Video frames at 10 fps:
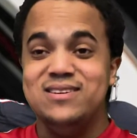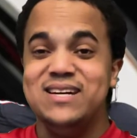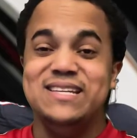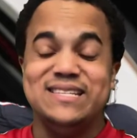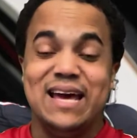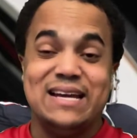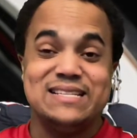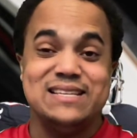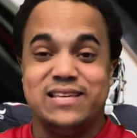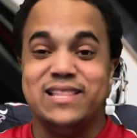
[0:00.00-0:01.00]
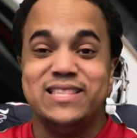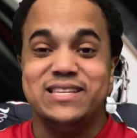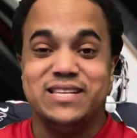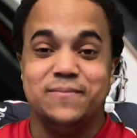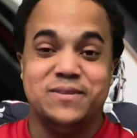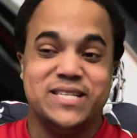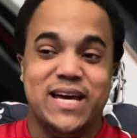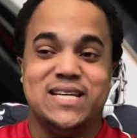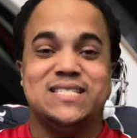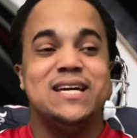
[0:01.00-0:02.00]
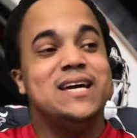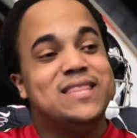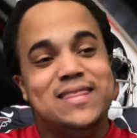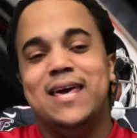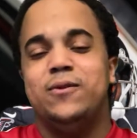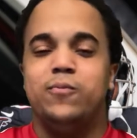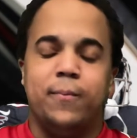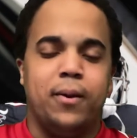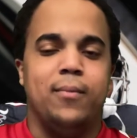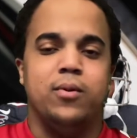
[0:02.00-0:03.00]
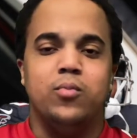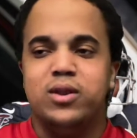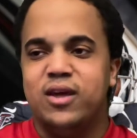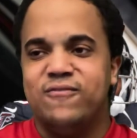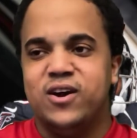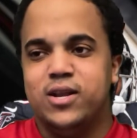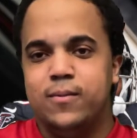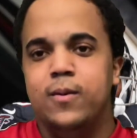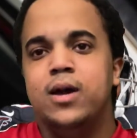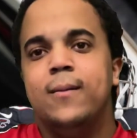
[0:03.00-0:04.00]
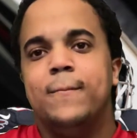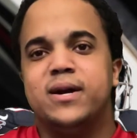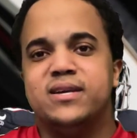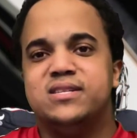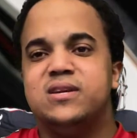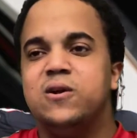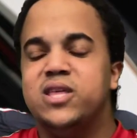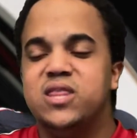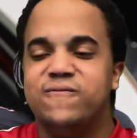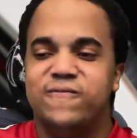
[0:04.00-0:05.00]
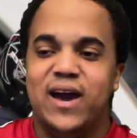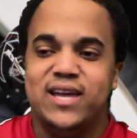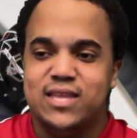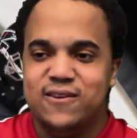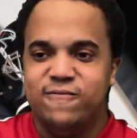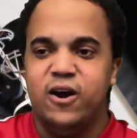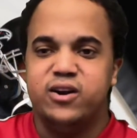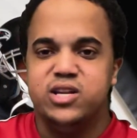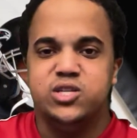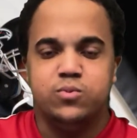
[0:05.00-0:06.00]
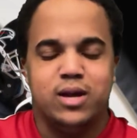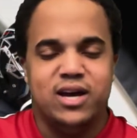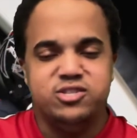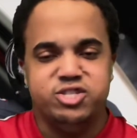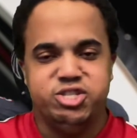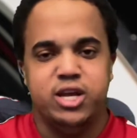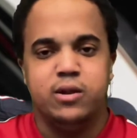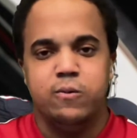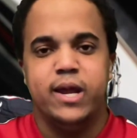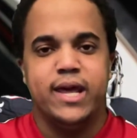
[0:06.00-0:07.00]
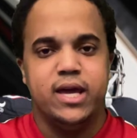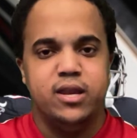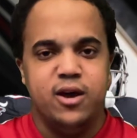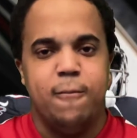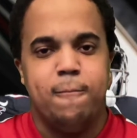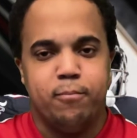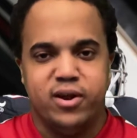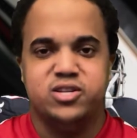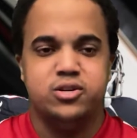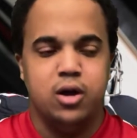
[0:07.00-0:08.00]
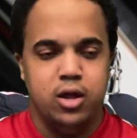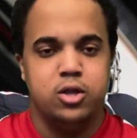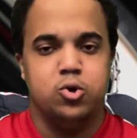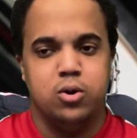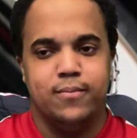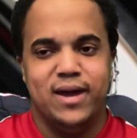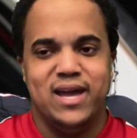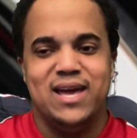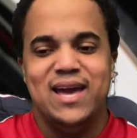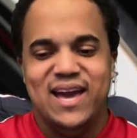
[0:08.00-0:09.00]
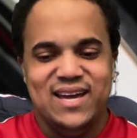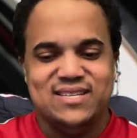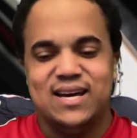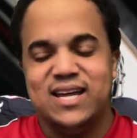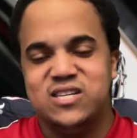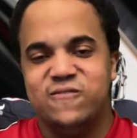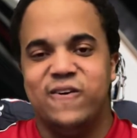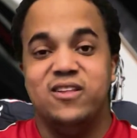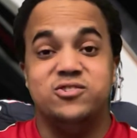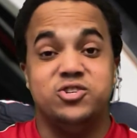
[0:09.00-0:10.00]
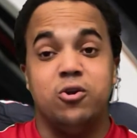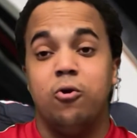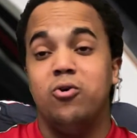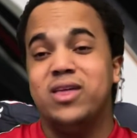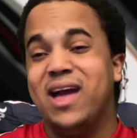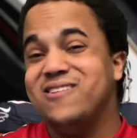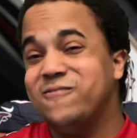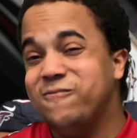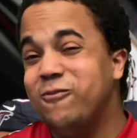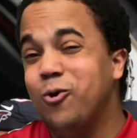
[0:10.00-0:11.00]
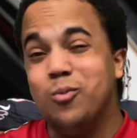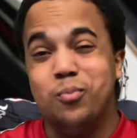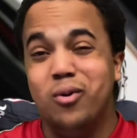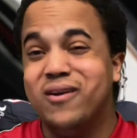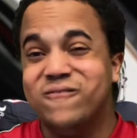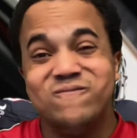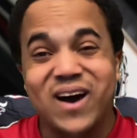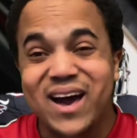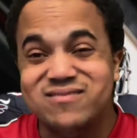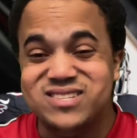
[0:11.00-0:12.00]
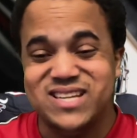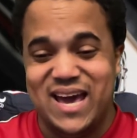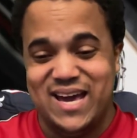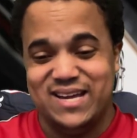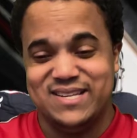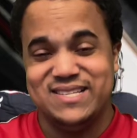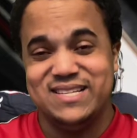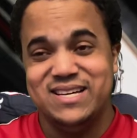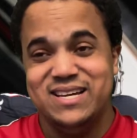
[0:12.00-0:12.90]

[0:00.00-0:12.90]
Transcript: in sacks and he led the team in sacks, then we probably wouldn't have cut him. But considering the fact that the Falcons were not generating enough pressure on the quarterback, and Dante Fowler Jr. only had 4.5 sacks